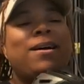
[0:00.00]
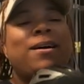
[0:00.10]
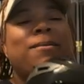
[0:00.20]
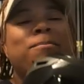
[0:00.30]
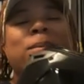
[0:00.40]

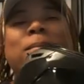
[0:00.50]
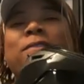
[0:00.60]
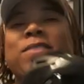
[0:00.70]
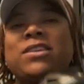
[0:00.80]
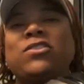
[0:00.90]
um, but
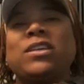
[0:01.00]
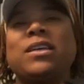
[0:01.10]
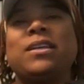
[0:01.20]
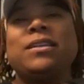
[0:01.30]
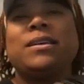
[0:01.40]
my
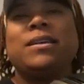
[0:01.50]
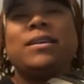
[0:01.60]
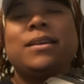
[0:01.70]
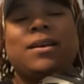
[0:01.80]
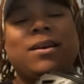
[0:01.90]
vision
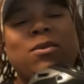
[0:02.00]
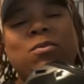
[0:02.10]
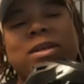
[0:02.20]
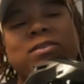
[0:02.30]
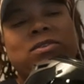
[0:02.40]

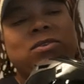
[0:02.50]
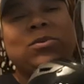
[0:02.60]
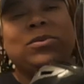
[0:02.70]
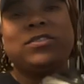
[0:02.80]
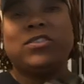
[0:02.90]
was
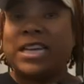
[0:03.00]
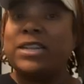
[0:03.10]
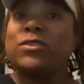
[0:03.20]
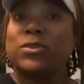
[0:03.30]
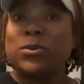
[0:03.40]
to
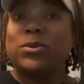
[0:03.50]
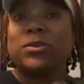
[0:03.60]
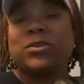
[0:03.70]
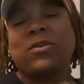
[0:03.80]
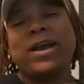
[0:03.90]
get a
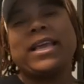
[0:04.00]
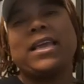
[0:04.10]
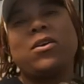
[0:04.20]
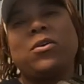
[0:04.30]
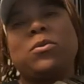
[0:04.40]
scooter so I
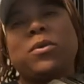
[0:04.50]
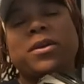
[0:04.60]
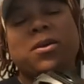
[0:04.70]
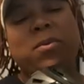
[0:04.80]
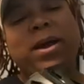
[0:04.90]
can go to
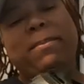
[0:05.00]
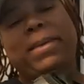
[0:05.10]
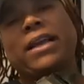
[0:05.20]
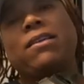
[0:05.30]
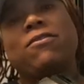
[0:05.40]
work and ride
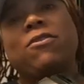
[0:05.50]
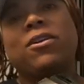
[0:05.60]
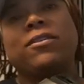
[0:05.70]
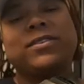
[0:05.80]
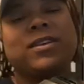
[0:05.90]
back and
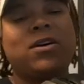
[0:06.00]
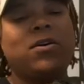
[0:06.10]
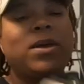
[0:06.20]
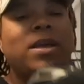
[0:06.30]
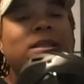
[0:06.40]
forth.
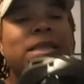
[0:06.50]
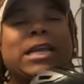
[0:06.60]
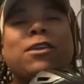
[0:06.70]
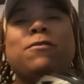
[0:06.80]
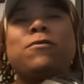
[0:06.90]
So
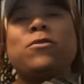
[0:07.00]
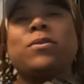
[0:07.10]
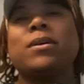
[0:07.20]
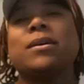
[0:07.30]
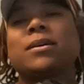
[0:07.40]
thank you
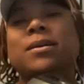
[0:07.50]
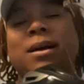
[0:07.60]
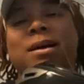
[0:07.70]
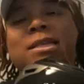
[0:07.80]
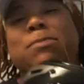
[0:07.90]
for
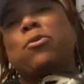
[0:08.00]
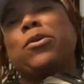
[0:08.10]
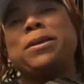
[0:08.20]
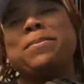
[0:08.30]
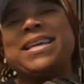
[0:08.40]
uh,
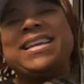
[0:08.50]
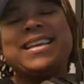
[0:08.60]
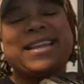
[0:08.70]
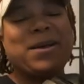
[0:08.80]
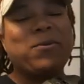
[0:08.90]
supporting
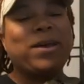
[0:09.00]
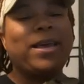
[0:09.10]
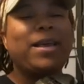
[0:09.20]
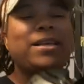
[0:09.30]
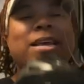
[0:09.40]
me in that
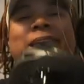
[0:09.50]
way.